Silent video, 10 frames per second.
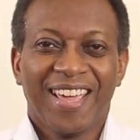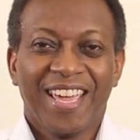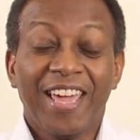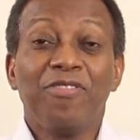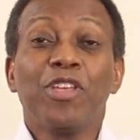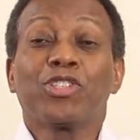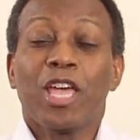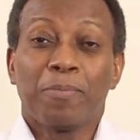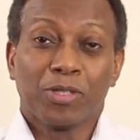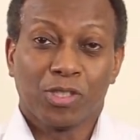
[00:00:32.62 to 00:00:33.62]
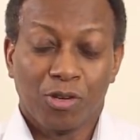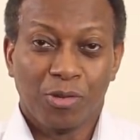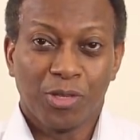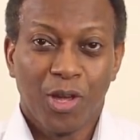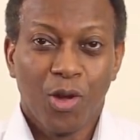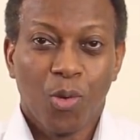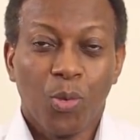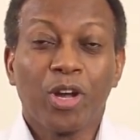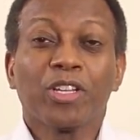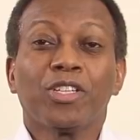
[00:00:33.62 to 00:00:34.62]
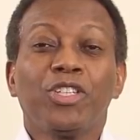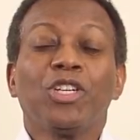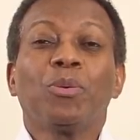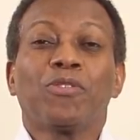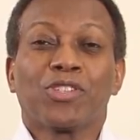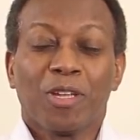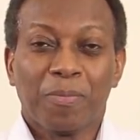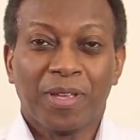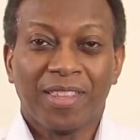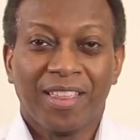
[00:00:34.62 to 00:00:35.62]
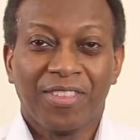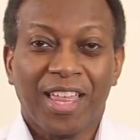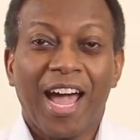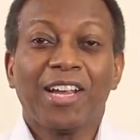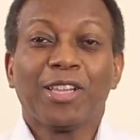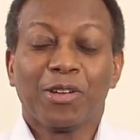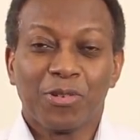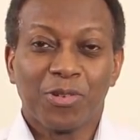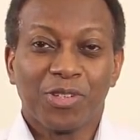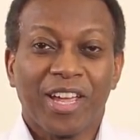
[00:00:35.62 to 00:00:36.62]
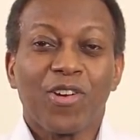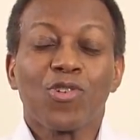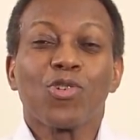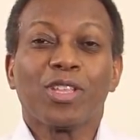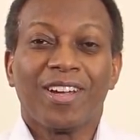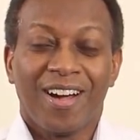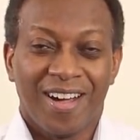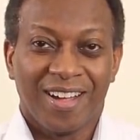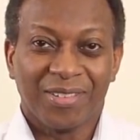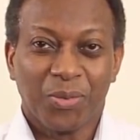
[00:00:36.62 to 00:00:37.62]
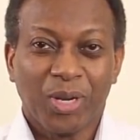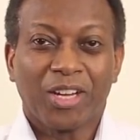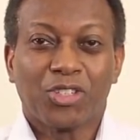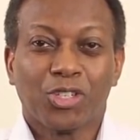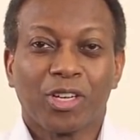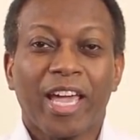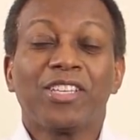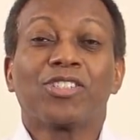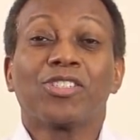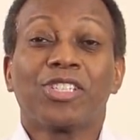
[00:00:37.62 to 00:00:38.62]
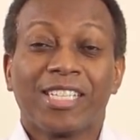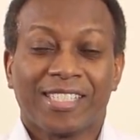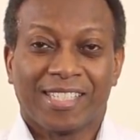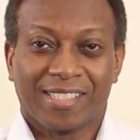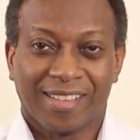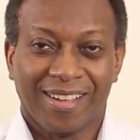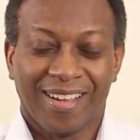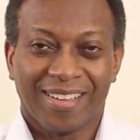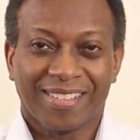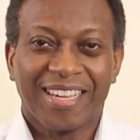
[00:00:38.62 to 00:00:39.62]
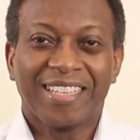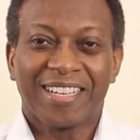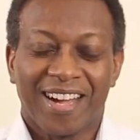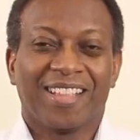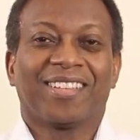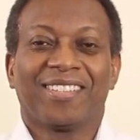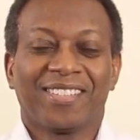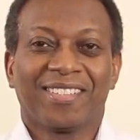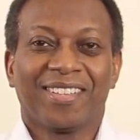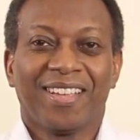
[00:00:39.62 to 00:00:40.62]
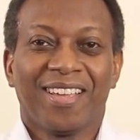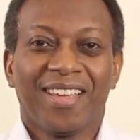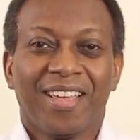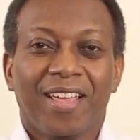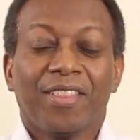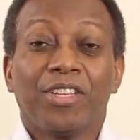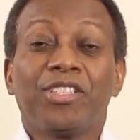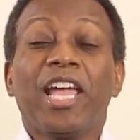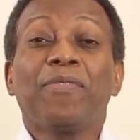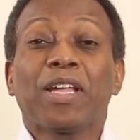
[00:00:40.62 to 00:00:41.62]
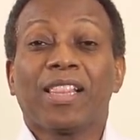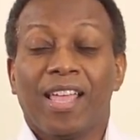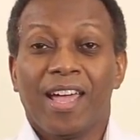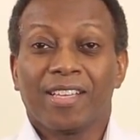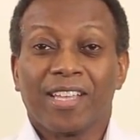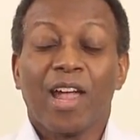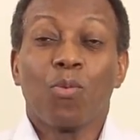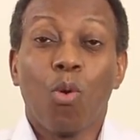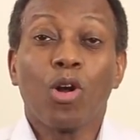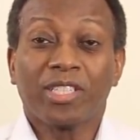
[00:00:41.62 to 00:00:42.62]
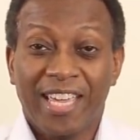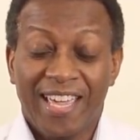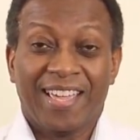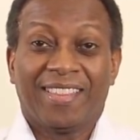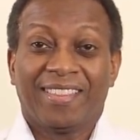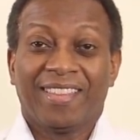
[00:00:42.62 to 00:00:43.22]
In this episode, we're going to deal with something that I learned early on when I took a statistics class in college. The day of the class, I walked in.